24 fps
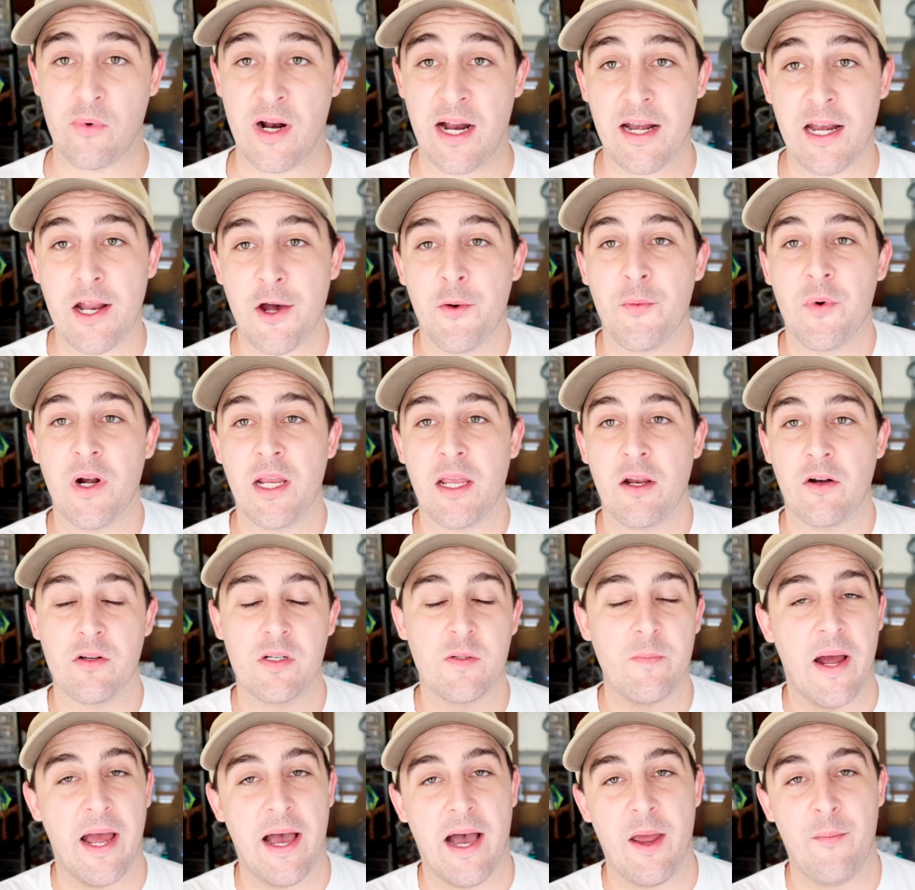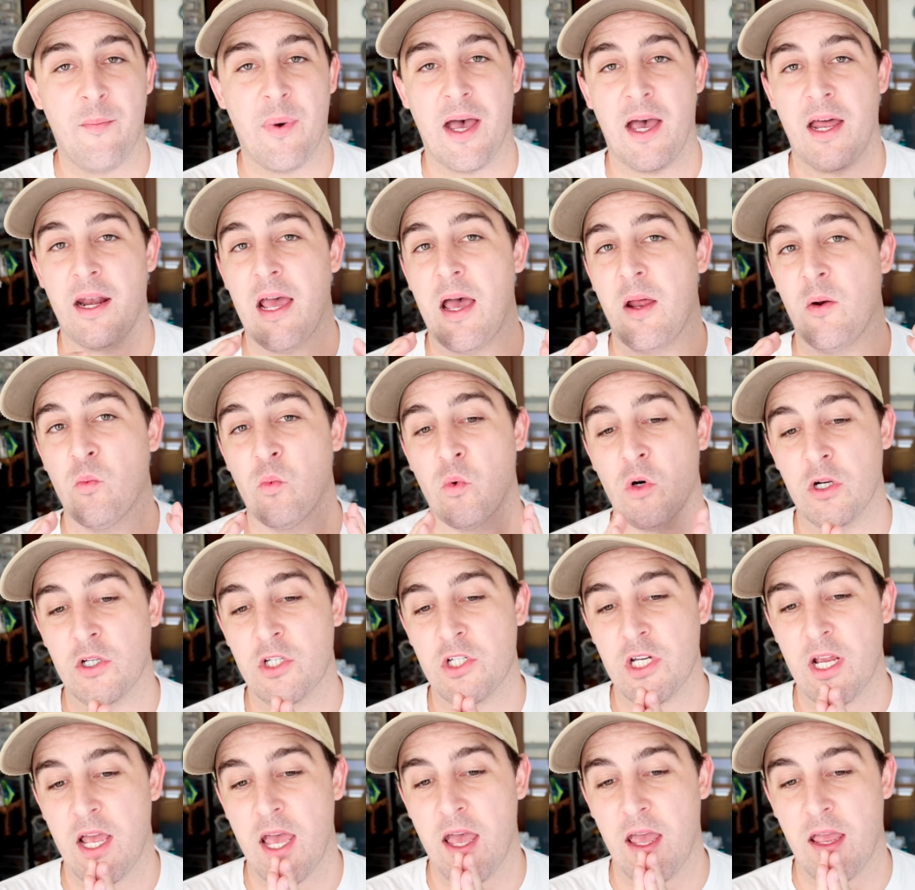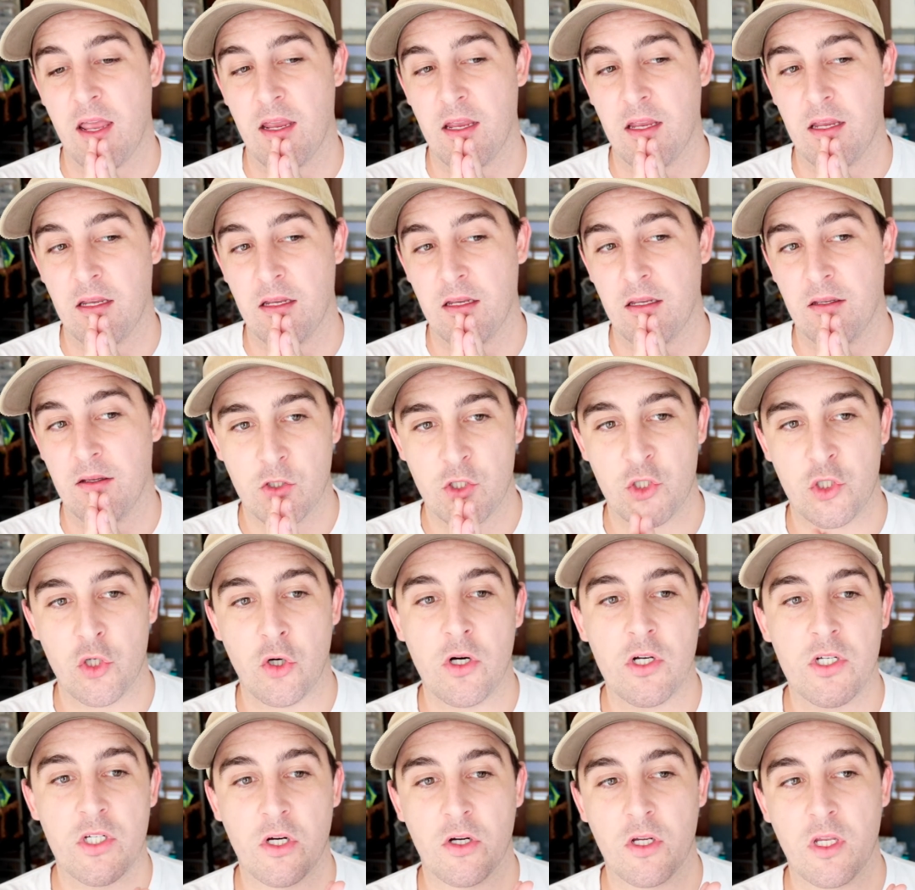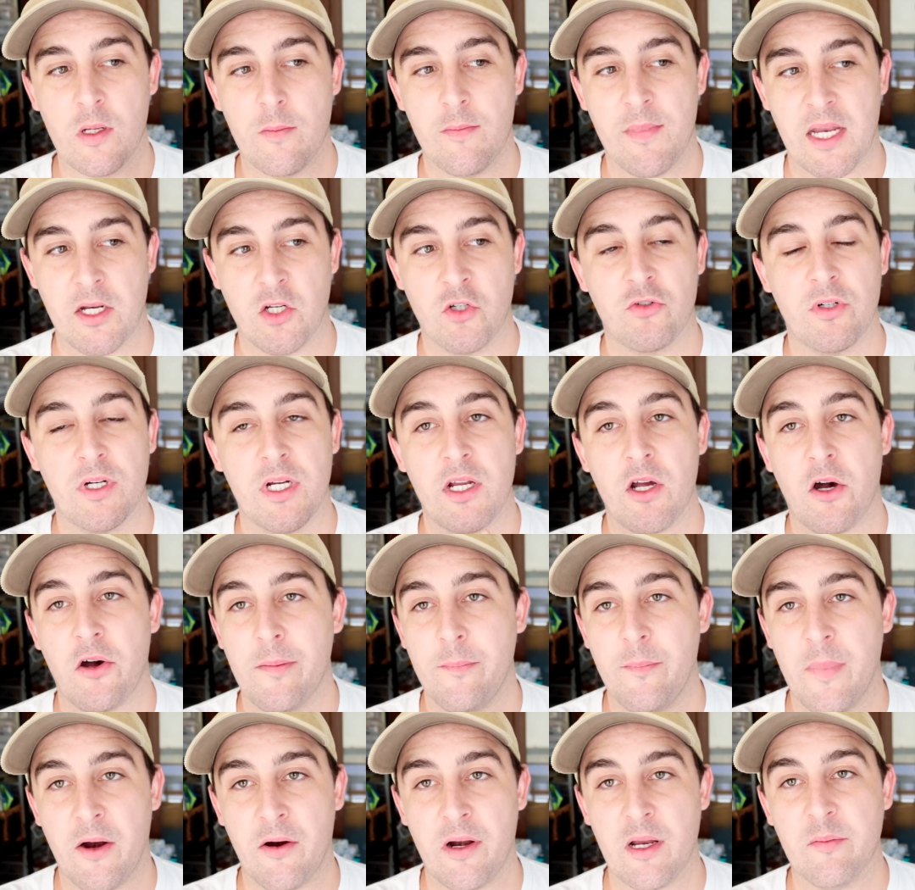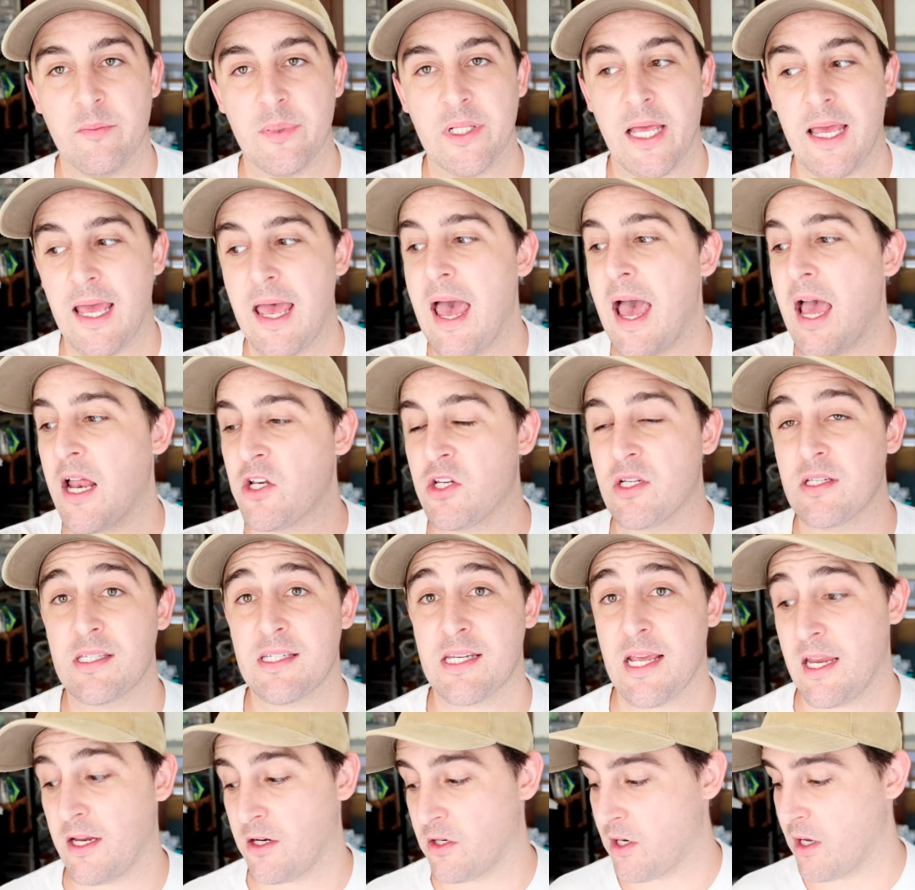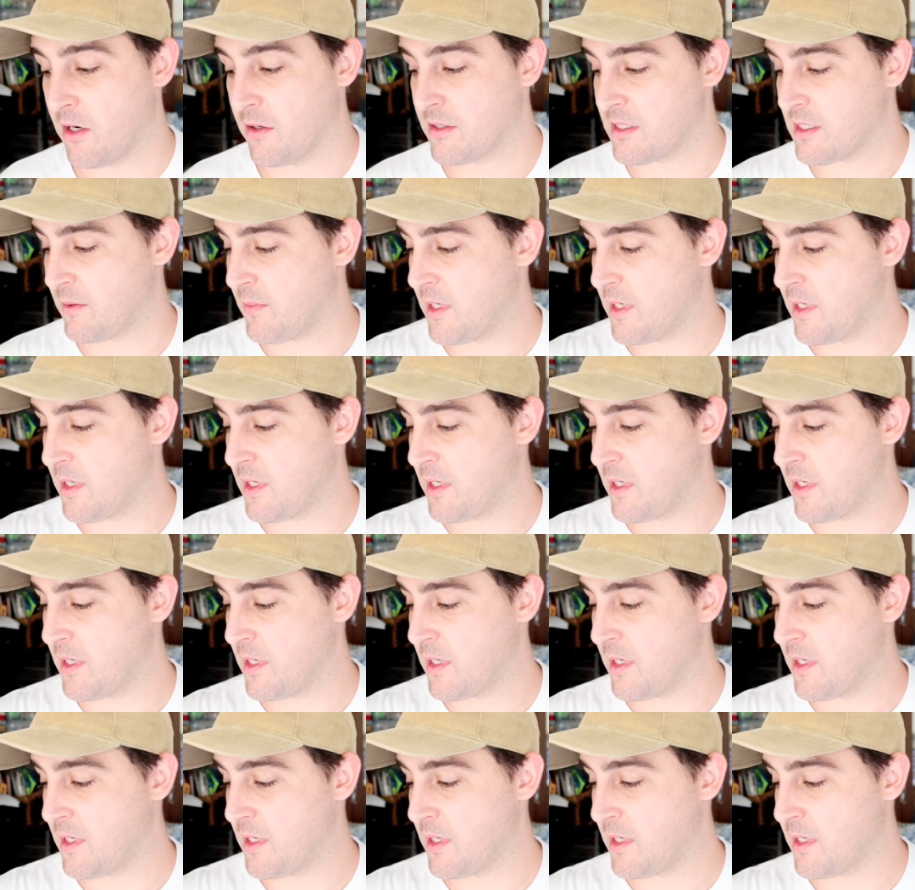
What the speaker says: Right now I'm going to get onto my iPad and watch a short documentary on Mary Blair and just take notes.